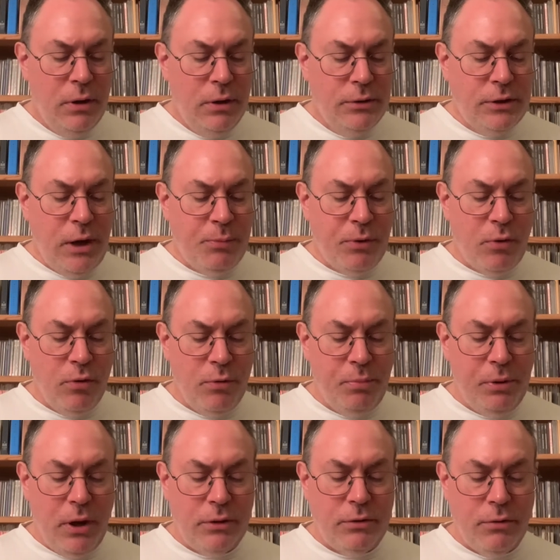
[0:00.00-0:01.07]
recorder
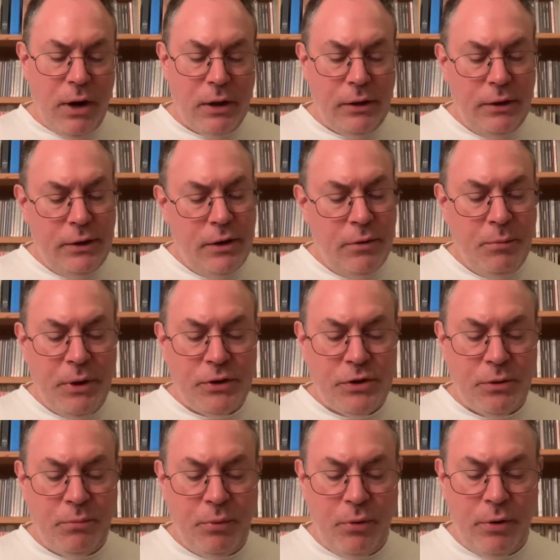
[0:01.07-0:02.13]
plugged directly into the
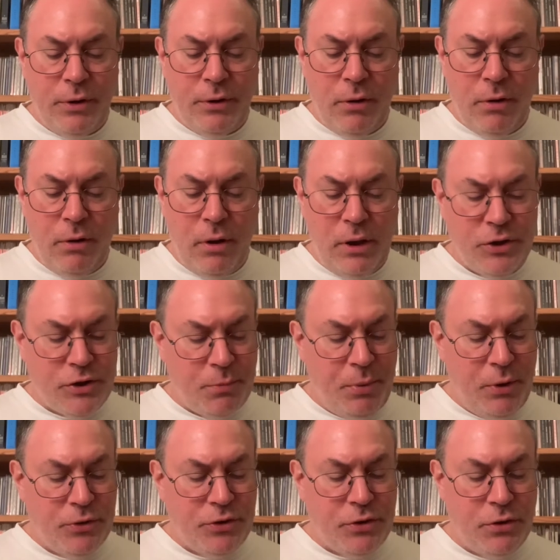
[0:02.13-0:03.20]
mixing board in the hall, as
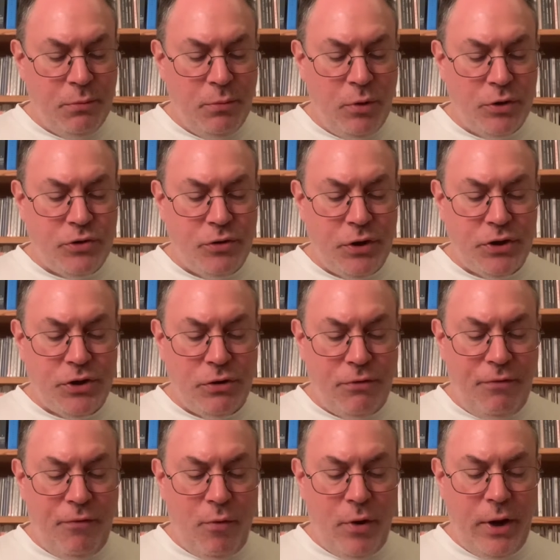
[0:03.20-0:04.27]
opposed to the more traditional
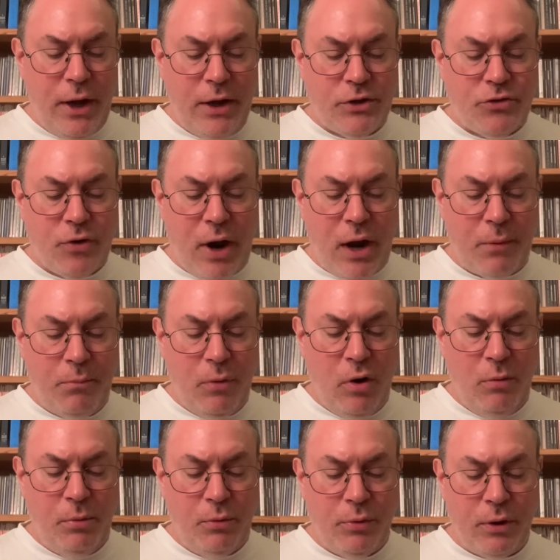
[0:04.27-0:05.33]
48-track
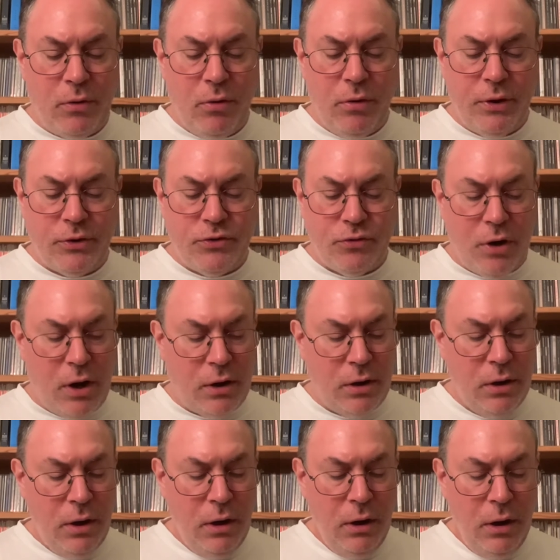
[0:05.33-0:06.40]
mobile recording truck.
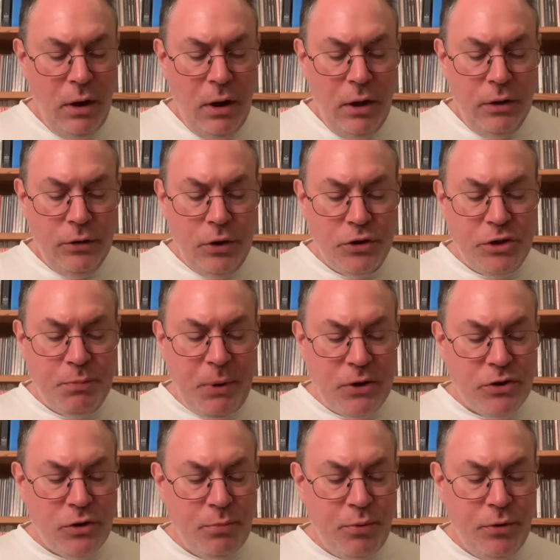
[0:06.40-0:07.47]
No
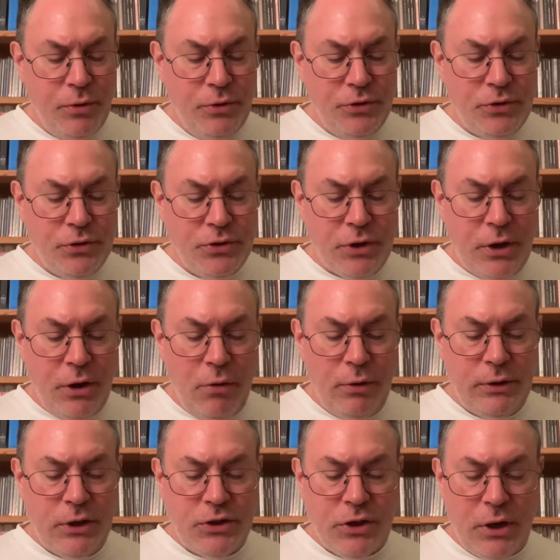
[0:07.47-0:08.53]
special producers and no
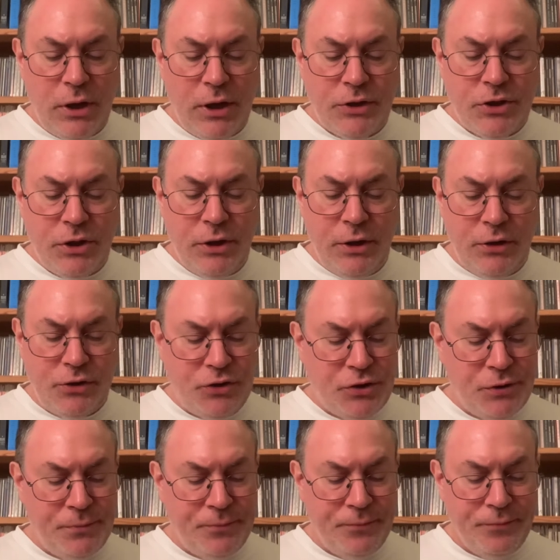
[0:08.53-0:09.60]
additional engineers.
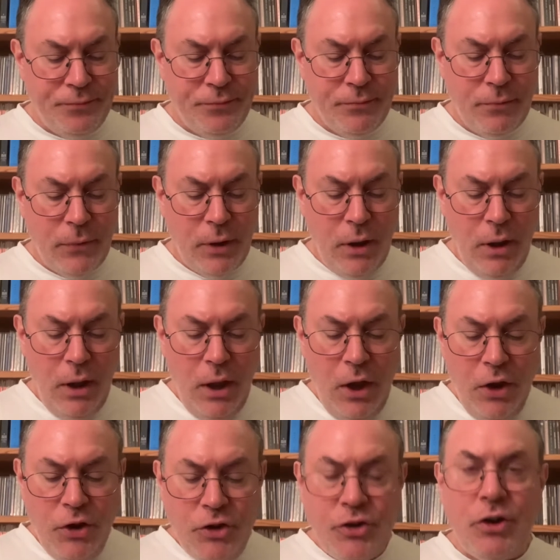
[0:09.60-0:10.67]

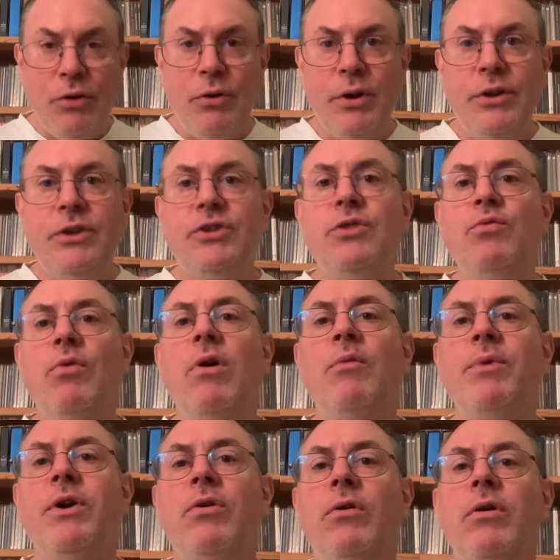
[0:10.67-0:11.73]
So it's a raw
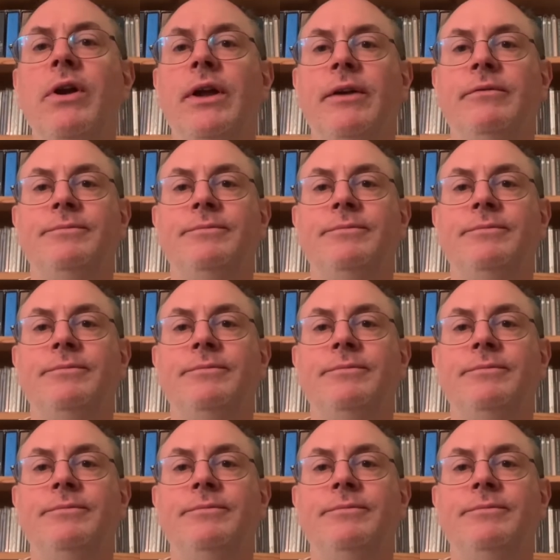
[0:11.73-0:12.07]
recording,